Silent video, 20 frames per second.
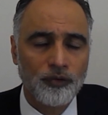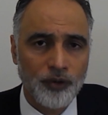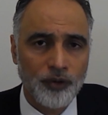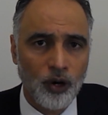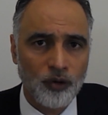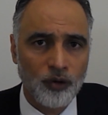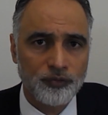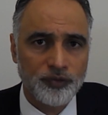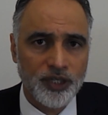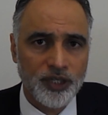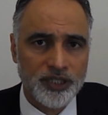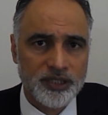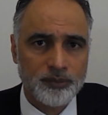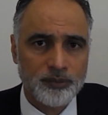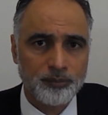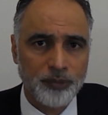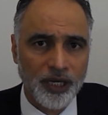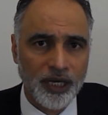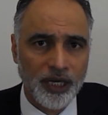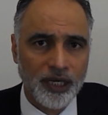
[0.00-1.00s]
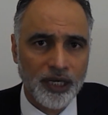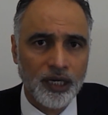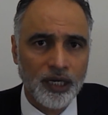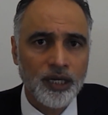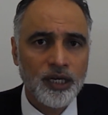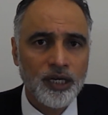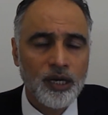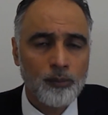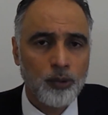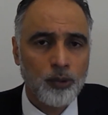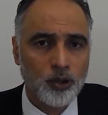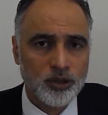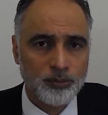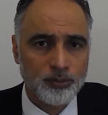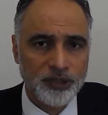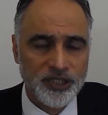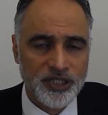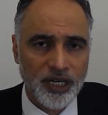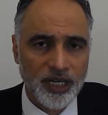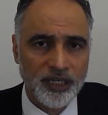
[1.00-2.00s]
of this being
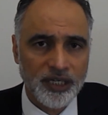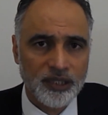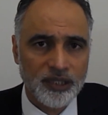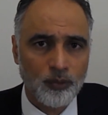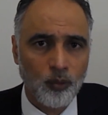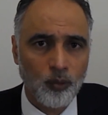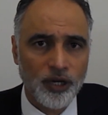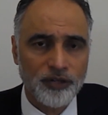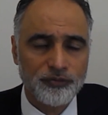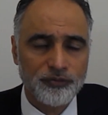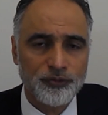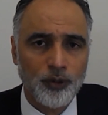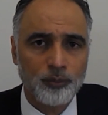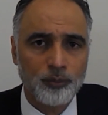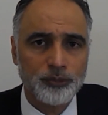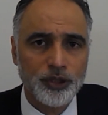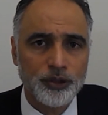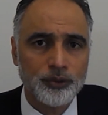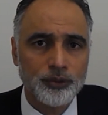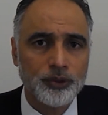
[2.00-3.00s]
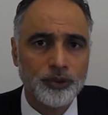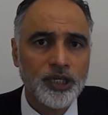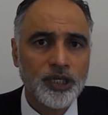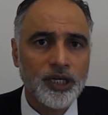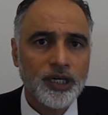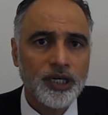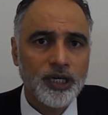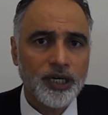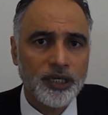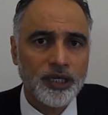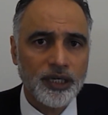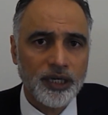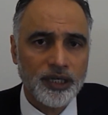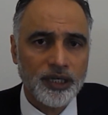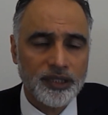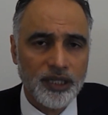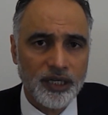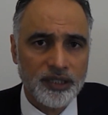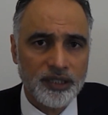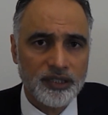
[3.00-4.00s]
possibly taken away from you
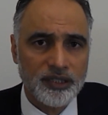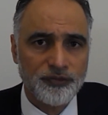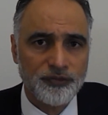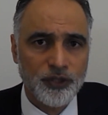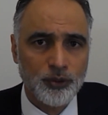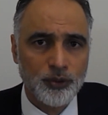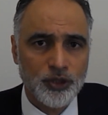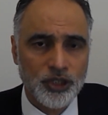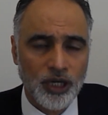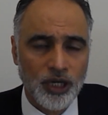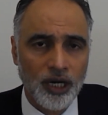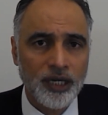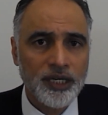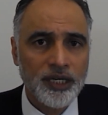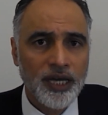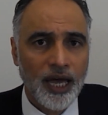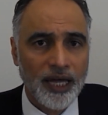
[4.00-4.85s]
in the future.